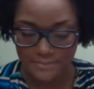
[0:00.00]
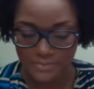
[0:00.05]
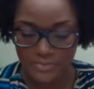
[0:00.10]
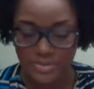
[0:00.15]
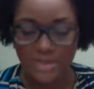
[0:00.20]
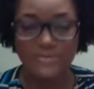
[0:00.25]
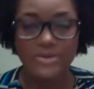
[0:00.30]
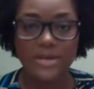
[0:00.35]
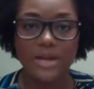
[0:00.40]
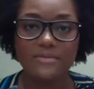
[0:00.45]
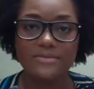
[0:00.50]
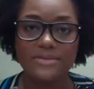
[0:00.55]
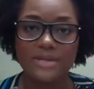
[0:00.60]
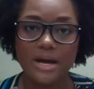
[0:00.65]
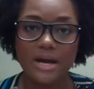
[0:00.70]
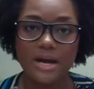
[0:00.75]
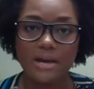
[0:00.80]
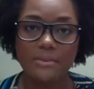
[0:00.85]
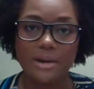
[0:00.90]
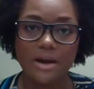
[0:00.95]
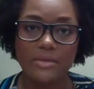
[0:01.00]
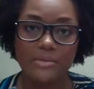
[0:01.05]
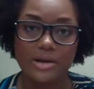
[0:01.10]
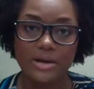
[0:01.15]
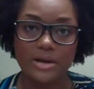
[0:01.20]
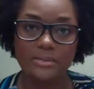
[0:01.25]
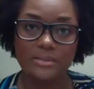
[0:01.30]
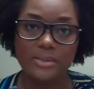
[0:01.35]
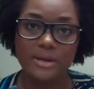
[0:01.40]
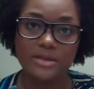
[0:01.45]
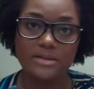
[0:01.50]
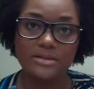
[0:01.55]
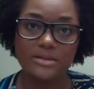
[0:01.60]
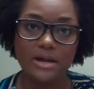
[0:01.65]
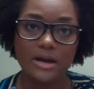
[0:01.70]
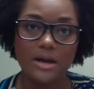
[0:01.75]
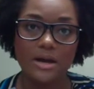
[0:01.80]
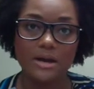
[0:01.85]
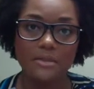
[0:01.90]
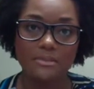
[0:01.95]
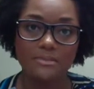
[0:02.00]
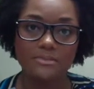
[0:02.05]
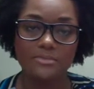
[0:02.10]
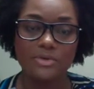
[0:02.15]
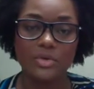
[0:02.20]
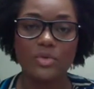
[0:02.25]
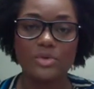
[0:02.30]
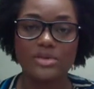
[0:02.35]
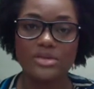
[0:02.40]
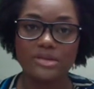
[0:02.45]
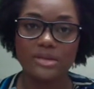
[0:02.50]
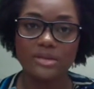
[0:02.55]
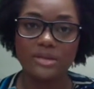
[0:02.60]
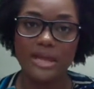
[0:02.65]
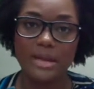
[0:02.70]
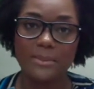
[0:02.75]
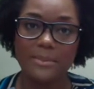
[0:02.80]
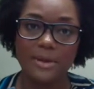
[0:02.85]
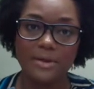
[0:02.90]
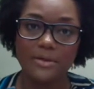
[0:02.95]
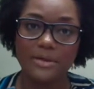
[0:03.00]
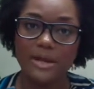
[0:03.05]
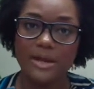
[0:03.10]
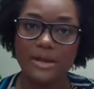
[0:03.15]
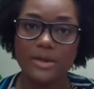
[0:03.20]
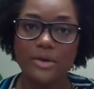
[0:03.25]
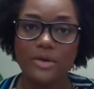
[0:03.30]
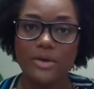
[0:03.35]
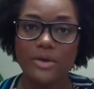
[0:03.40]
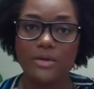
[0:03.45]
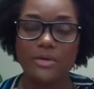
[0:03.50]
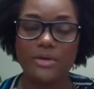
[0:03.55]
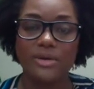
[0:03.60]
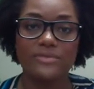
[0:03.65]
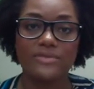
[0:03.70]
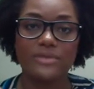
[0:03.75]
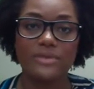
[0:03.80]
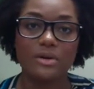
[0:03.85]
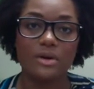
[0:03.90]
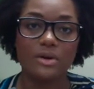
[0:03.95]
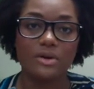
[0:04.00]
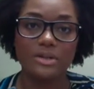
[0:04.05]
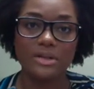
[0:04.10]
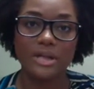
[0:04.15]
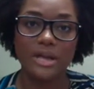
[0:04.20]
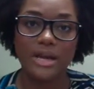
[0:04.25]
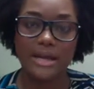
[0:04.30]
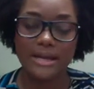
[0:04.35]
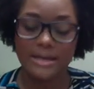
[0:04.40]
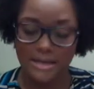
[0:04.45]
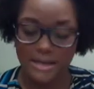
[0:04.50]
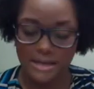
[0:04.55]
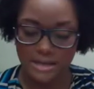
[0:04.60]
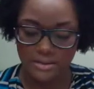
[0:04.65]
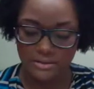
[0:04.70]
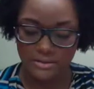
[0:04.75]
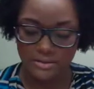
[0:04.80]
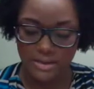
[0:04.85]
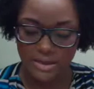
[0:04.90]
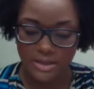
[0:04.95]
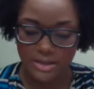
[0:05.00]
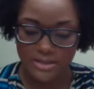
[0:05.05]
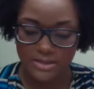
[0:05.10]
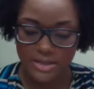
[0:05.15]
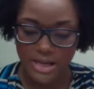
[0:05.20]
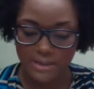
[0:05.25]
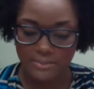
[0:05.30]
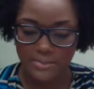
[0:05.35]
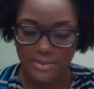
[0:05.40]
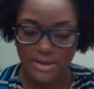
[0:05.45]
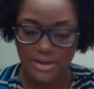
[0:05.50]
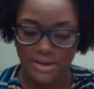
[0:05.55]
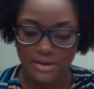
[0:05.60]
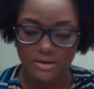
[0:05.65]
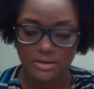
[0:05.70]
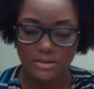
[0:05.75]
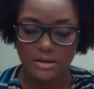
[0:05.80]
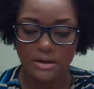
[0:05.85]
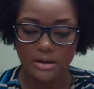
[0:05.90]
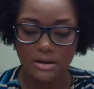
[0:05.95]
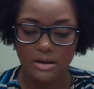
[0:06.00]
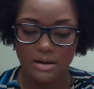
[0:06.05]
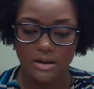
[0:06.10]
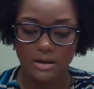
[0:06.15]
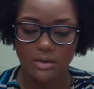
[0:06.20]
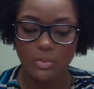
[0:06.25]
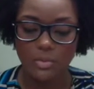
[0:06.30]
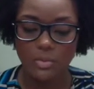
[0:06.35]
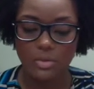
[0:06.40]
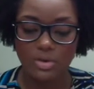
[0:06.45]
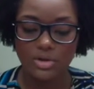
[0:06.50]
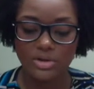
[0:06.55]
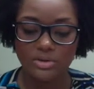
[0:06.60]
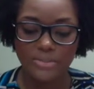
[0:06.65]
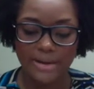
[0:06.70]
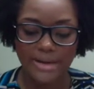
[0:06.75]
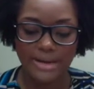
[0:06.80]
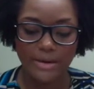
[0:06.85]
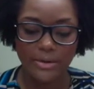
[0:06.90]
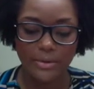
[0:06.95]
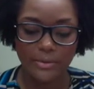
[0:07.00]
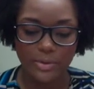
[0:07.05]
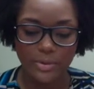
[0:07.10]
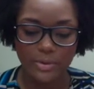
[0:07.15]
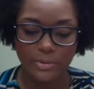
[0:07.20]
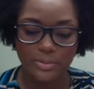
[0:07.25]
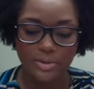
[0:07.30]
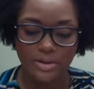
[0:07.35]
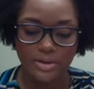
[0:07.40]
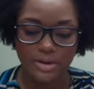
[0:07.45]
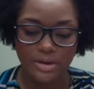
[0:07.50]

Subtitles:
If you have time, I recommend going to the library or even online and typing in World Bank Group